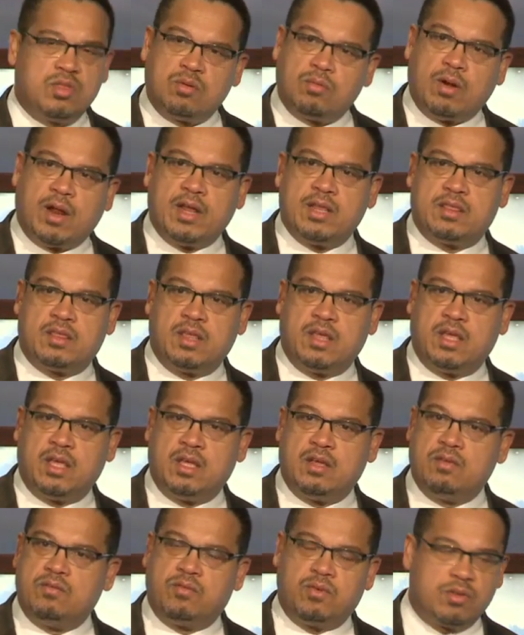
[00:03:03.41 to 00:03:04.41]
the right
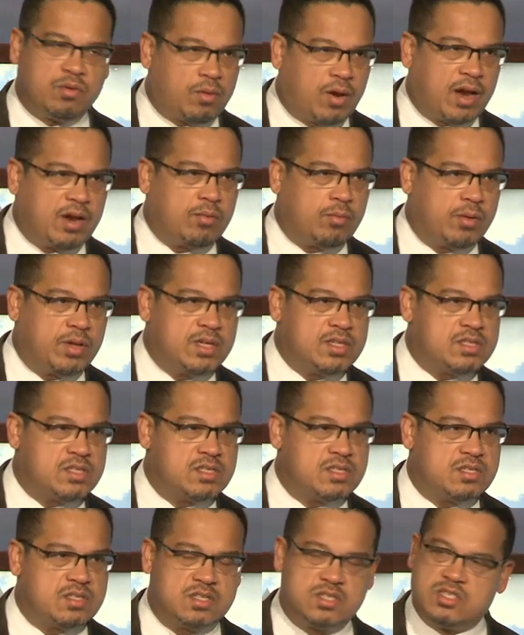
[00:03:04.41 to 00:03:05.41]
thing for the right
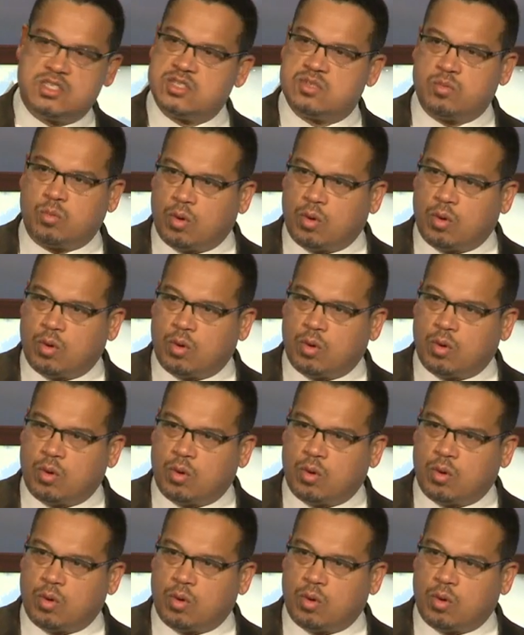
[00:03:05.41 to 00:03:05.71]
reasons is just